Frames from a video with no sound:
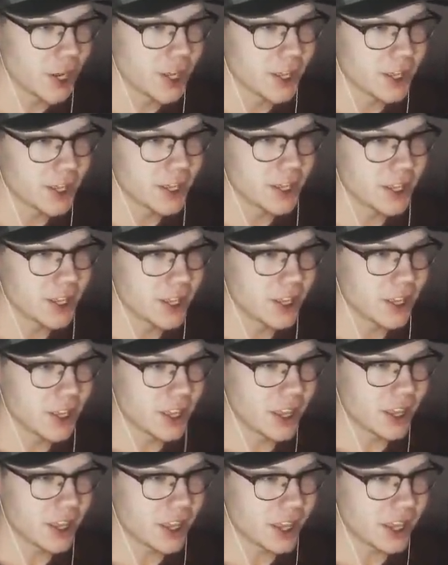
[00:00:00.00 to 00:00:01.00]
I'll get in the
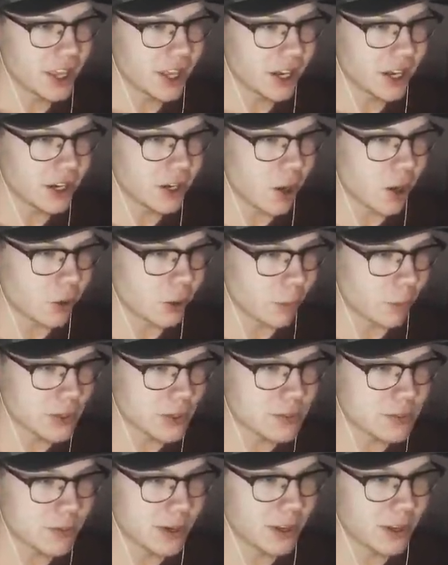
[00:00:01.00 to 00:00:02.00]
mud. No, don't
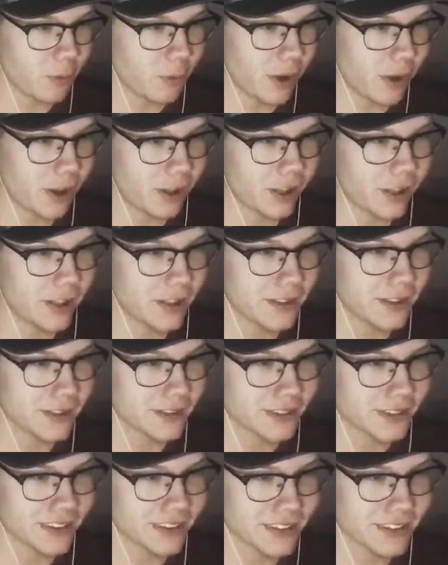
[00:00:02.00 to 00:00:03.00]
push me into the wall.
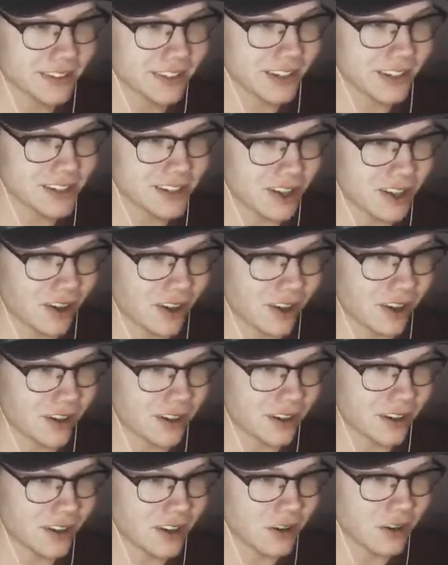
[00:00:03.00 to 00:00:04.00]
Sorry.
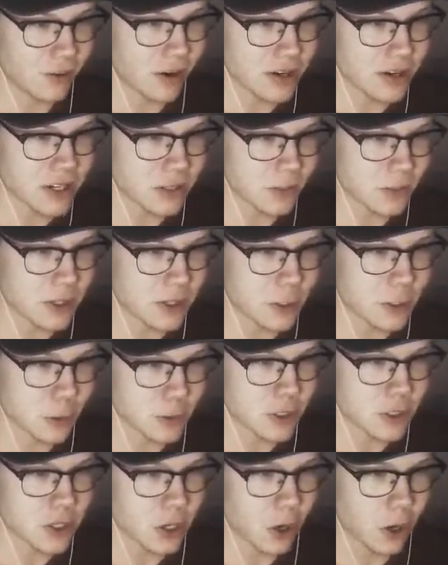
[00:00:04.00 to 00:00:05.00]
Why is this mud so
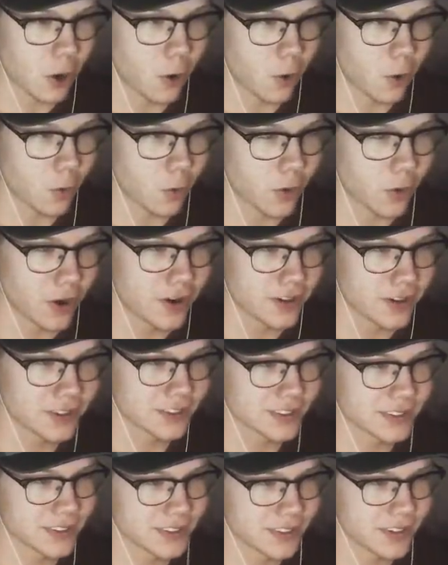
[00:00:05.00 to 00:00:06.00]
slow? Oh my gosh,
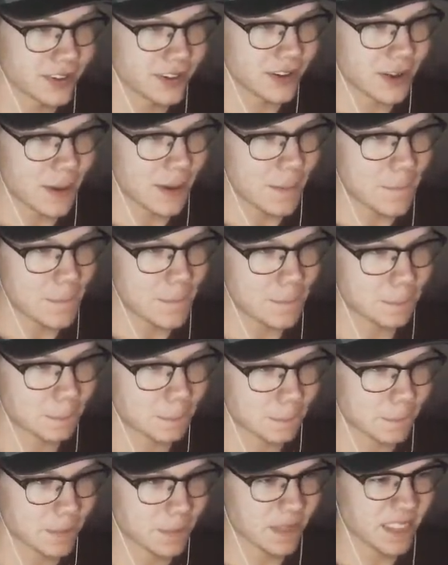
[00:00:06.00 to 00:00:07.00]
bro. This is some
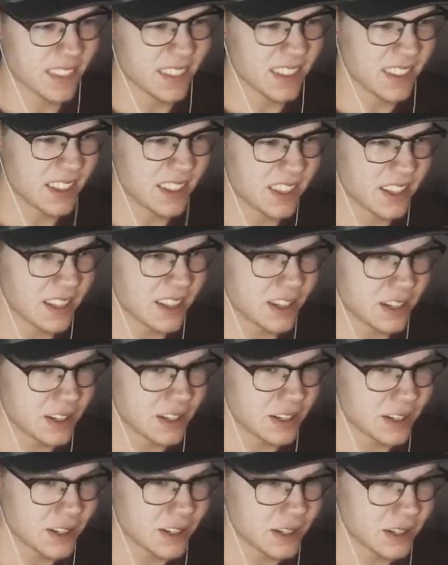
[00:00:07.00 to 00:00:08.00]
nuts boot camp. I don't think
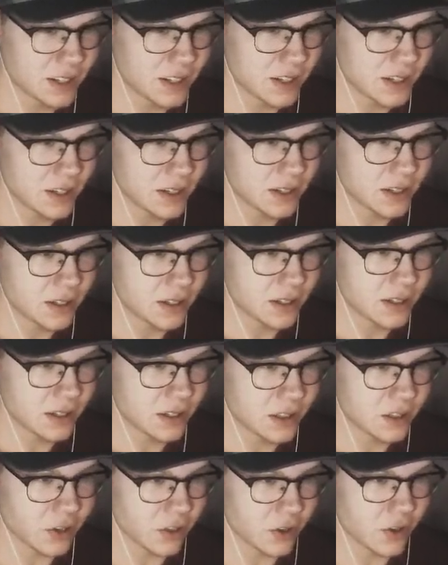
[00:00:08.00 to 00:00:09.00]
they'd make you do this,
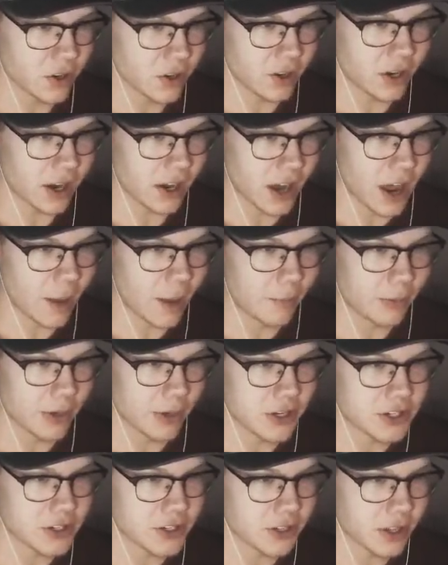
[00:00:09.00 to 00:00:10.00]
dude. Dude, I'm pretty
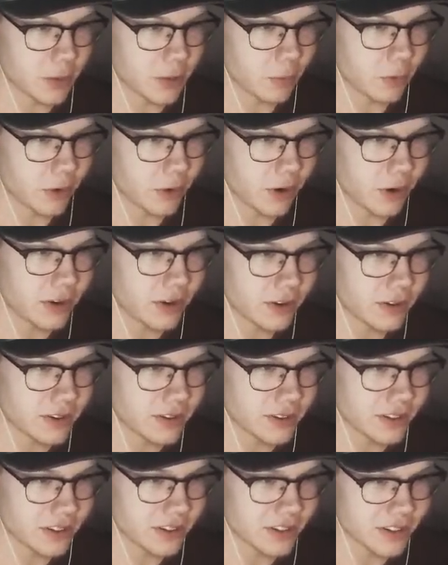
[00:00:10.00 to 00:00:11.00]
sure they would. Imagine
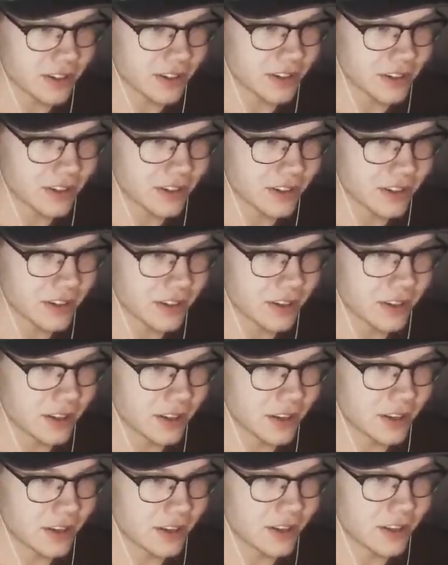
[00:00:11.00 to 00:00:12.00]
falling from here, though.
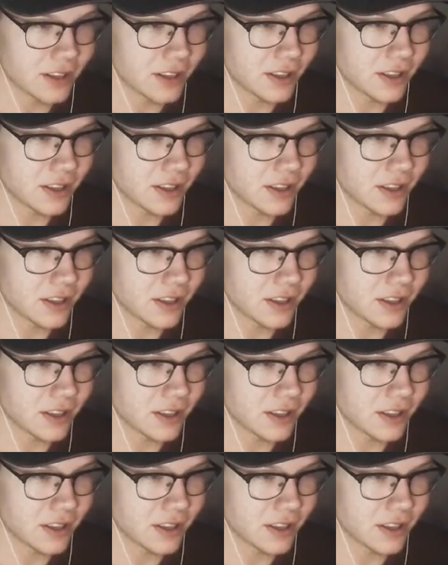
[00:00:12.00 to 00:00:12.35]
That would hurt.